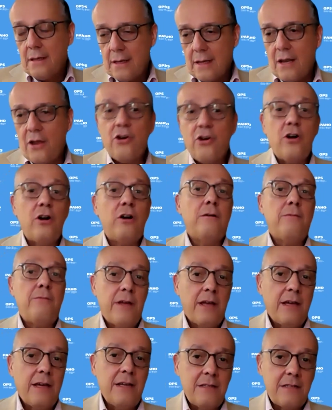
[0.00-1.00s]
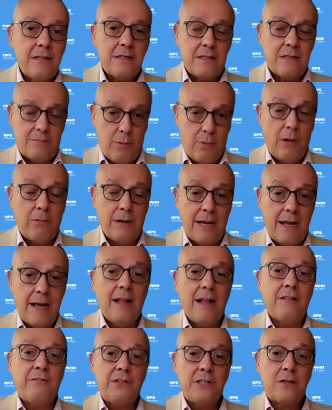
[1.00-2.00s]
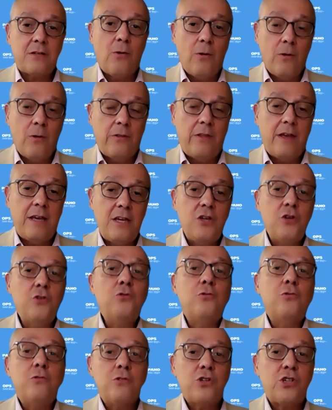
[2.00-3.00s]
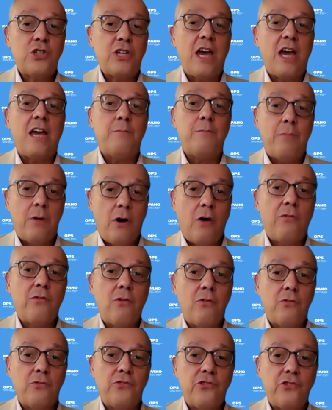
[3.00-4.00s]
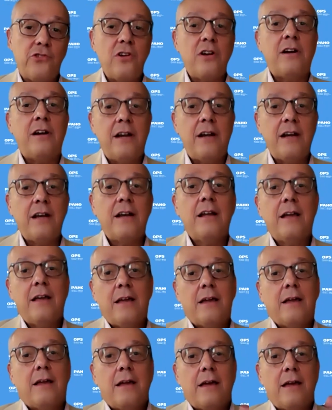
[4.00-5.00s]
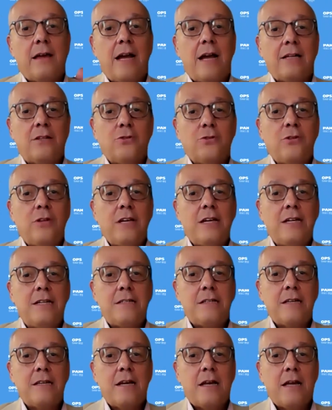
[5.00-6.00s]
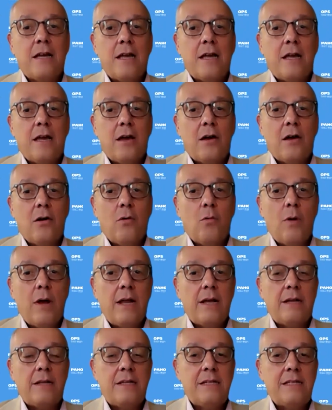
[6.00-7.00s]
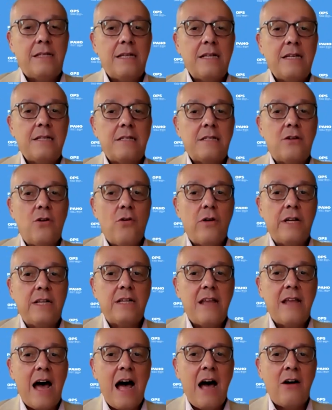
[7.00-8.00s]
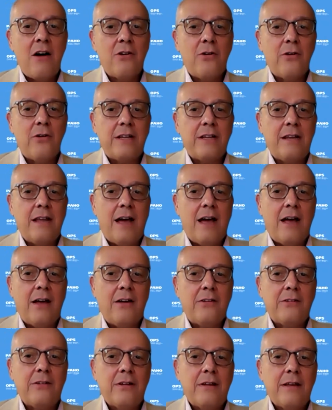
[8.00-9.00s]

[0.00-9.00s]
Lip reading: curve in public health, it's called the U shape of concern. And I do this when a disease is going down,